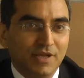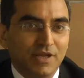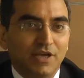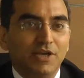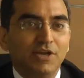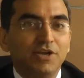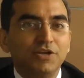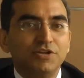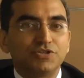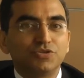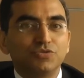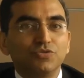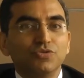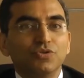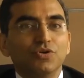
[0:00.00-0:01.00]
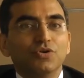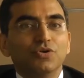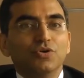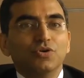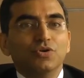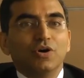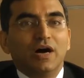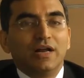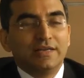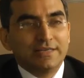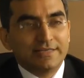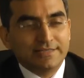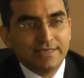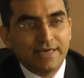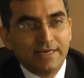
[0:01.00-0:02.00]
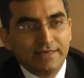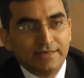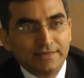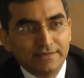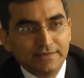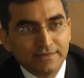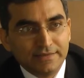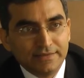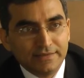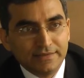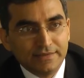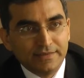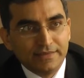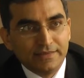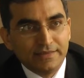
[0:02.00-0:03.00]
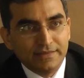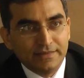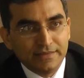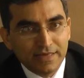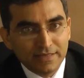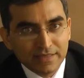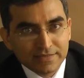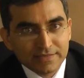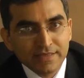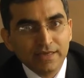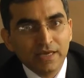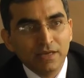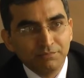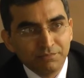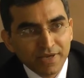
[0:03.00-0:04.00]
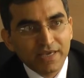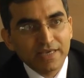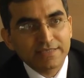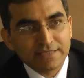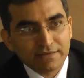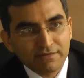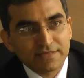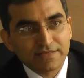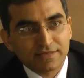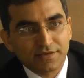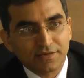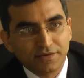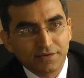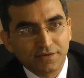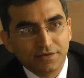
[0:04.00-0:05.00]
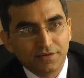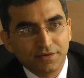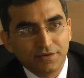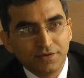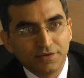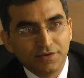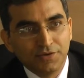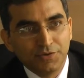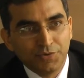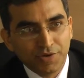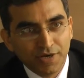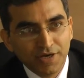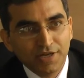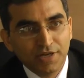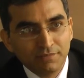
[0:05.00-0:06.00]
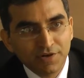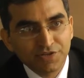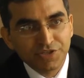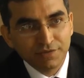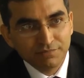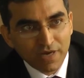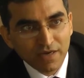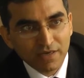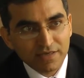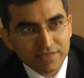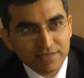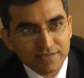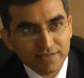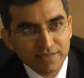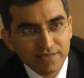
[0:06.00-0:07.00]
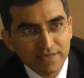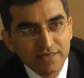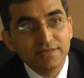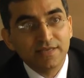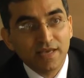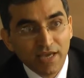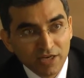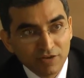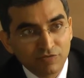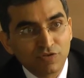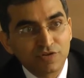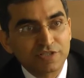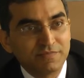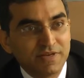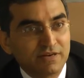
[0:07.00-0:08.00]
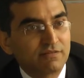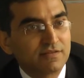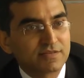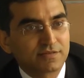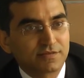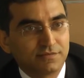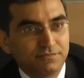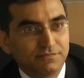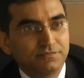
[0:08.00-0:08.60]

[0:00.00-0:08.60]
He needs to understand that the single biggest risk we run in emerging markets is enforcement risk.